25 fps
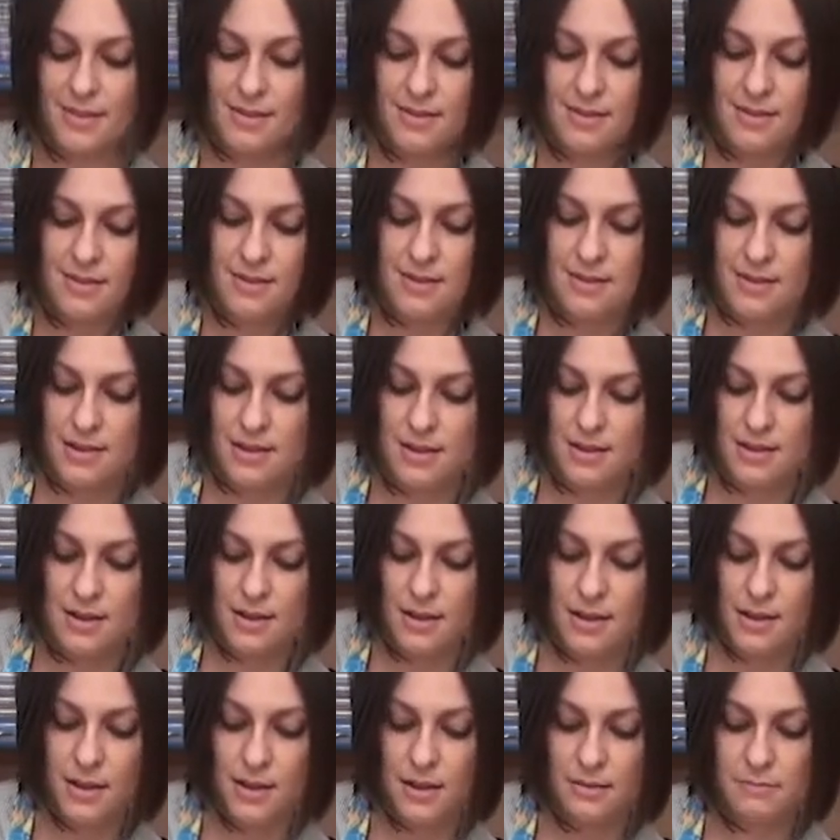And
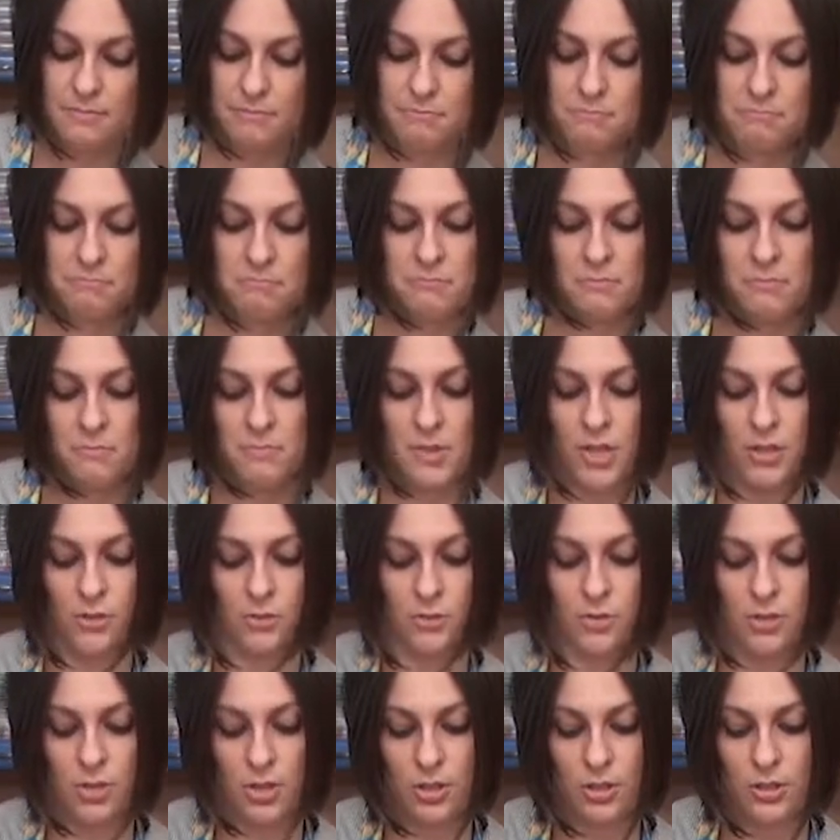that's
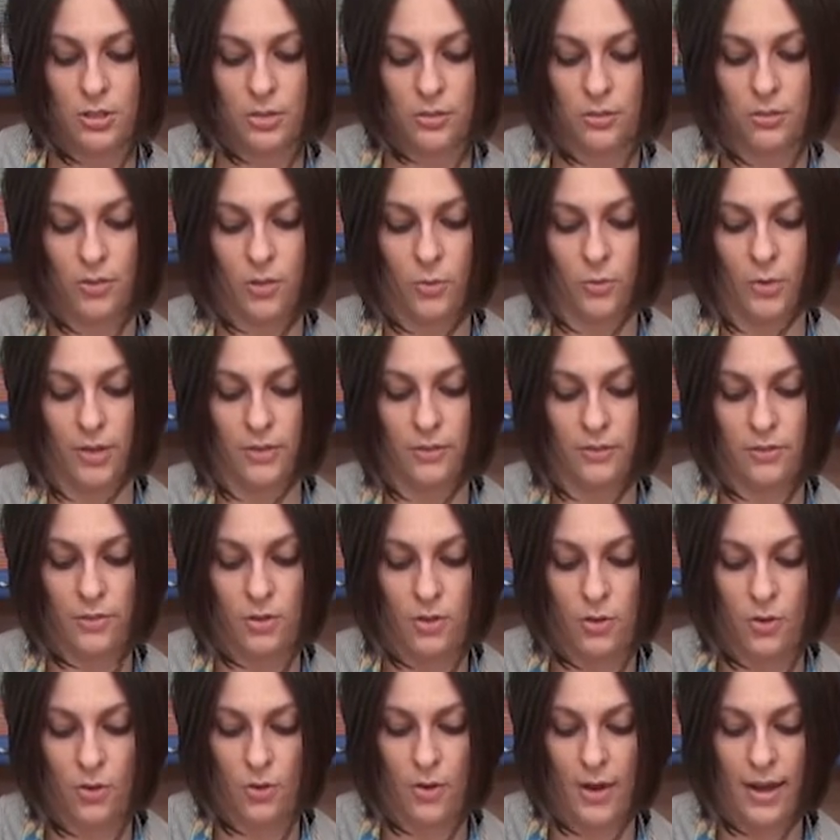what you're going to do. So once
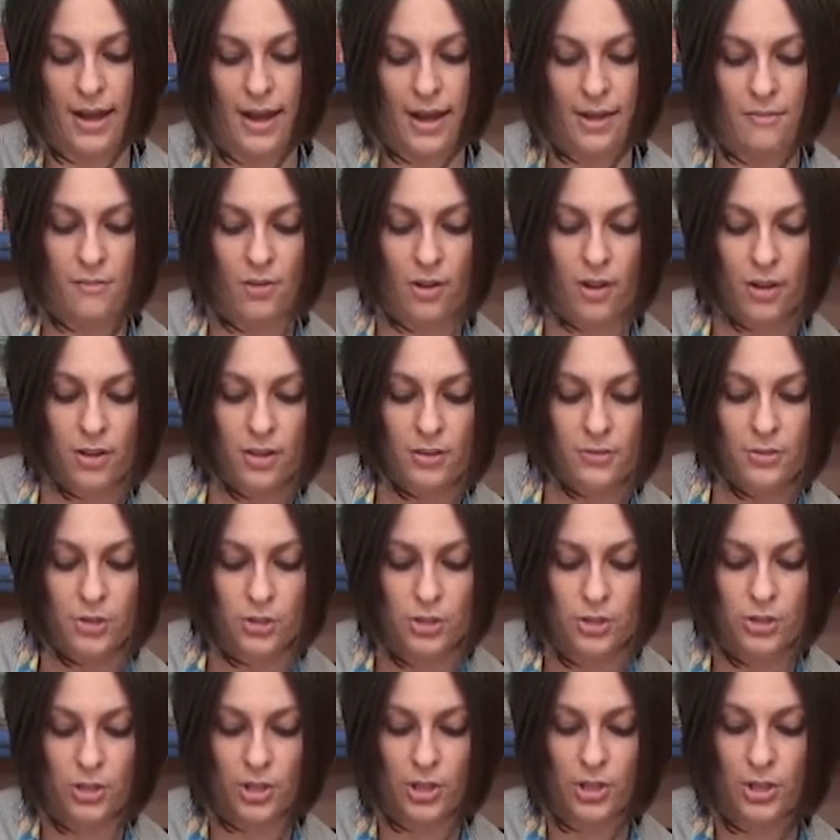you have all of your
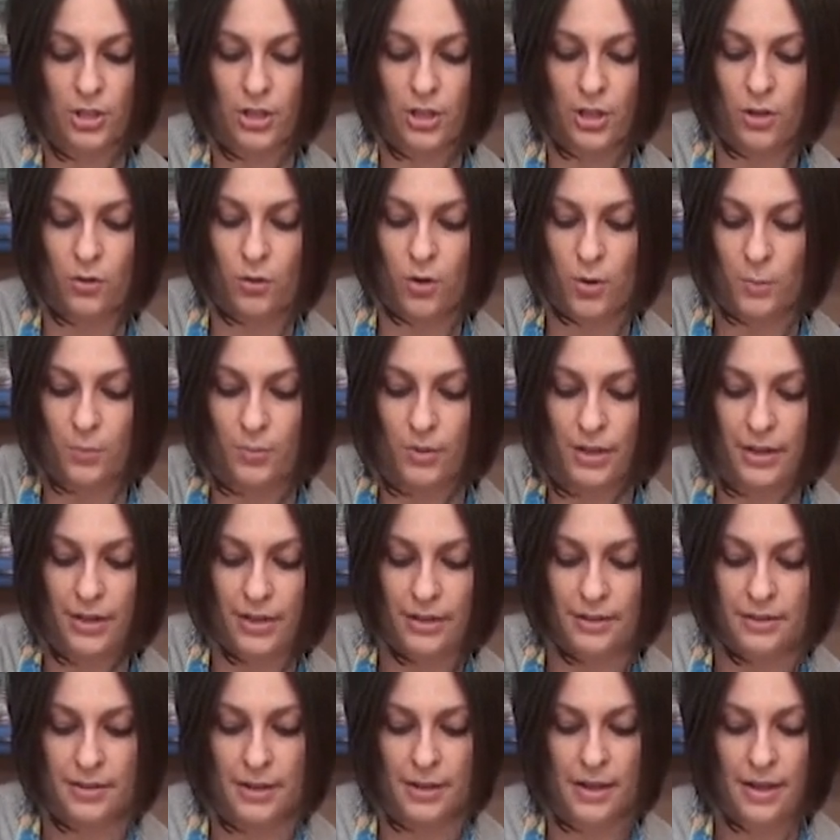sugar
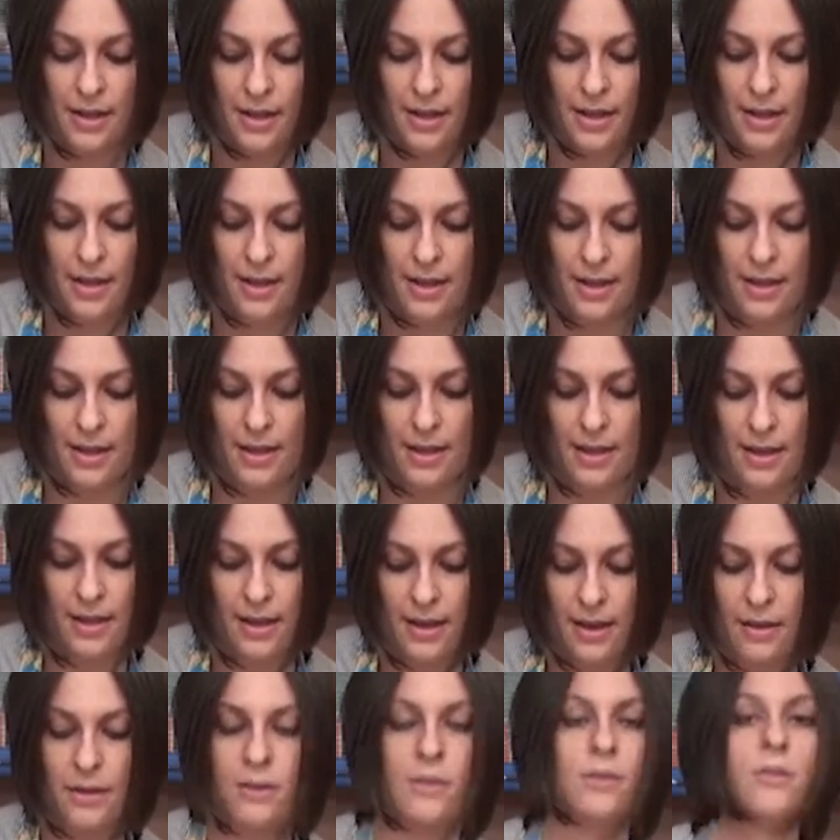incorporated,
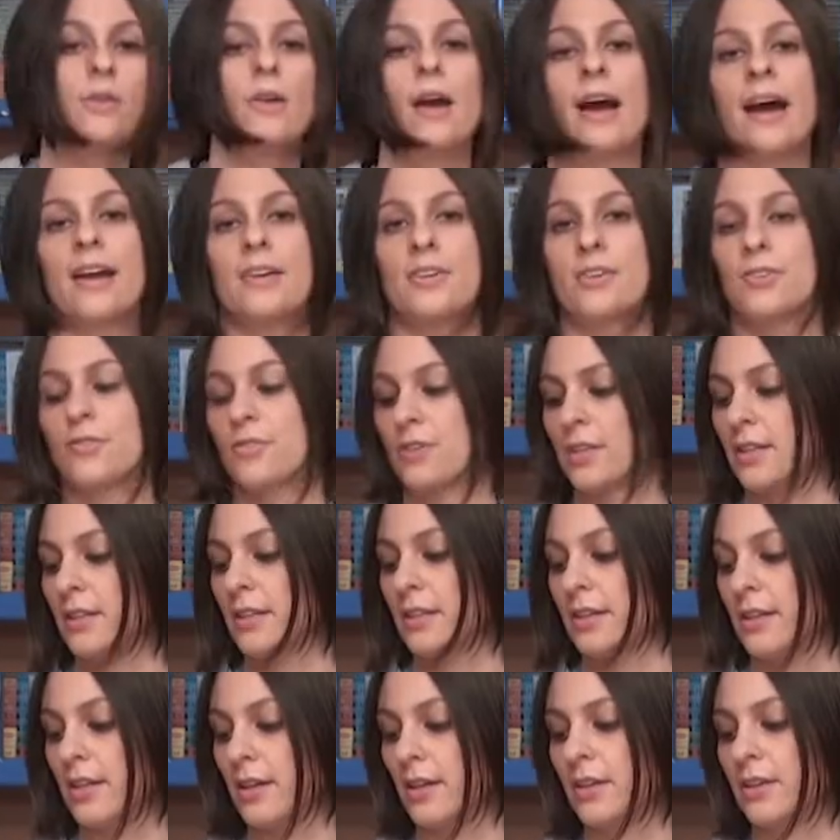and you add your
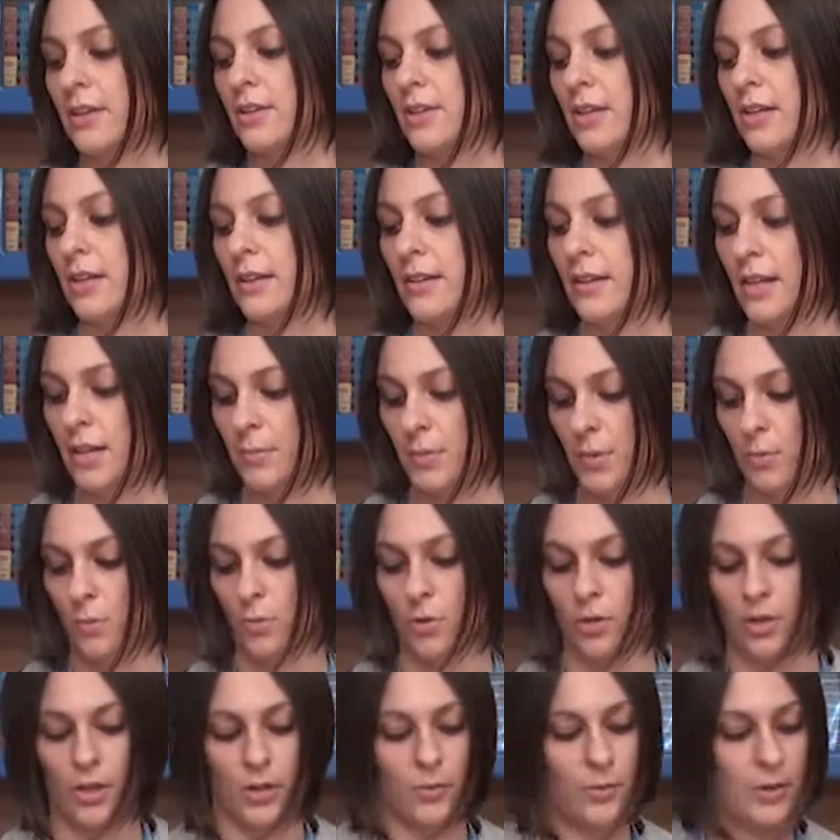vanilla here, you get a little bit
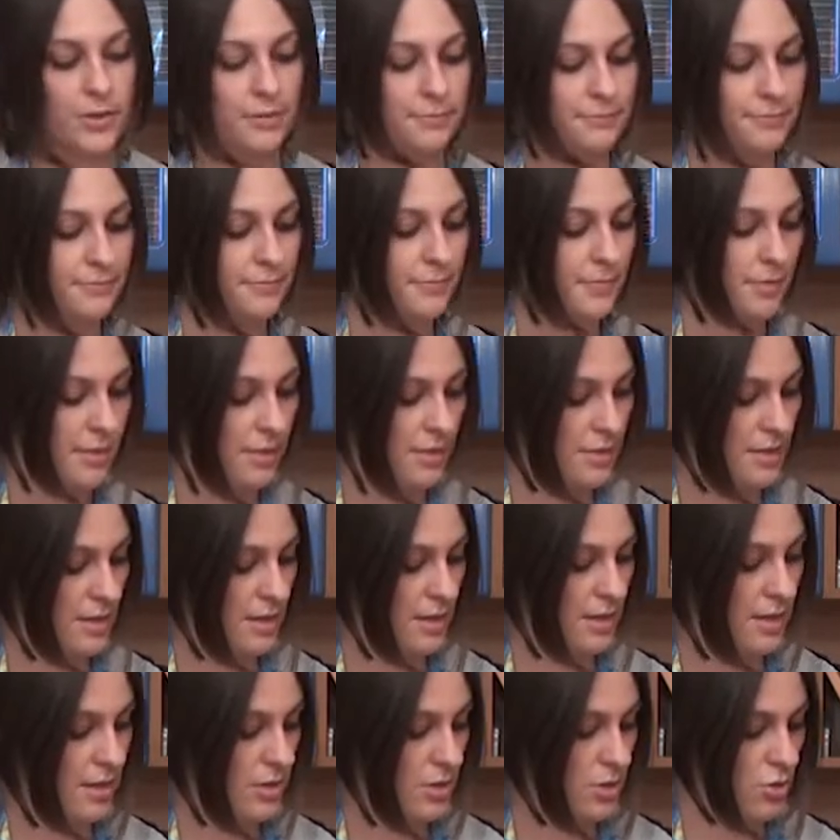more liquid,
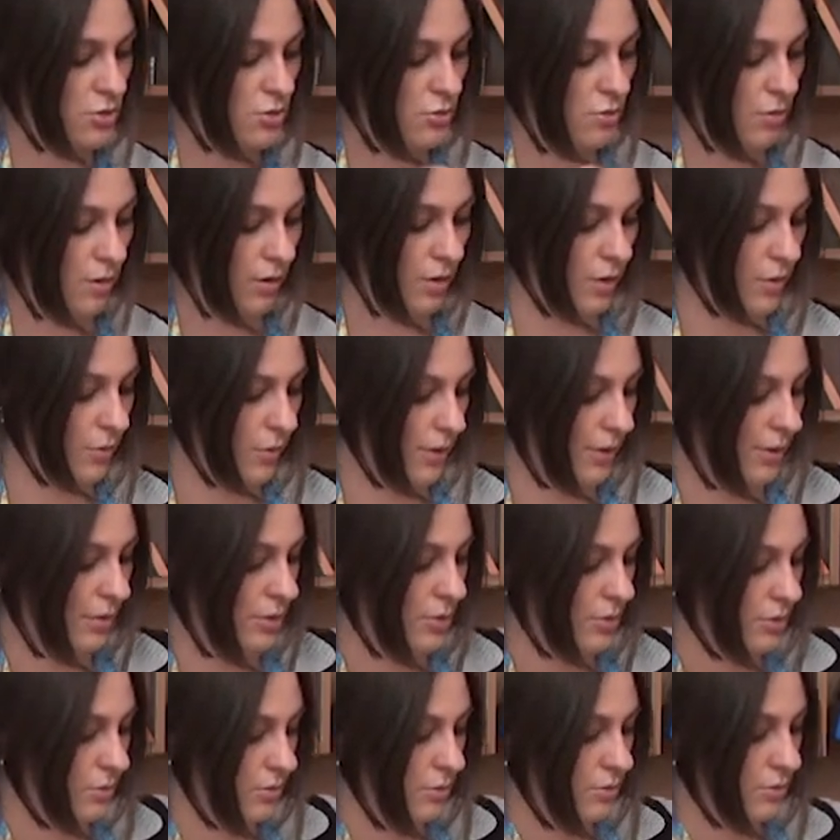then you are going
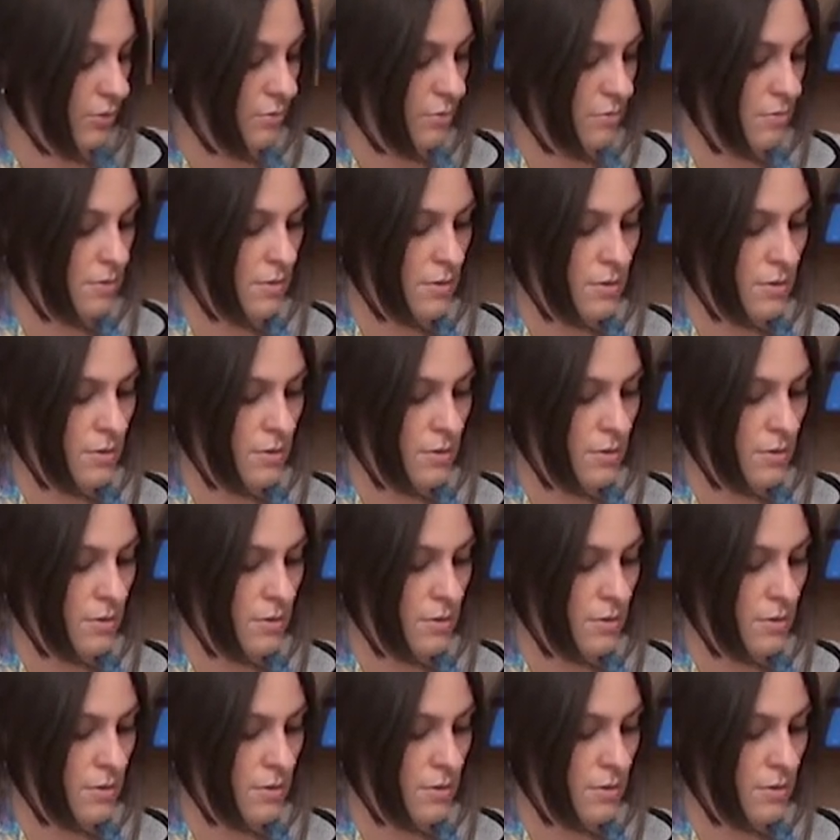to,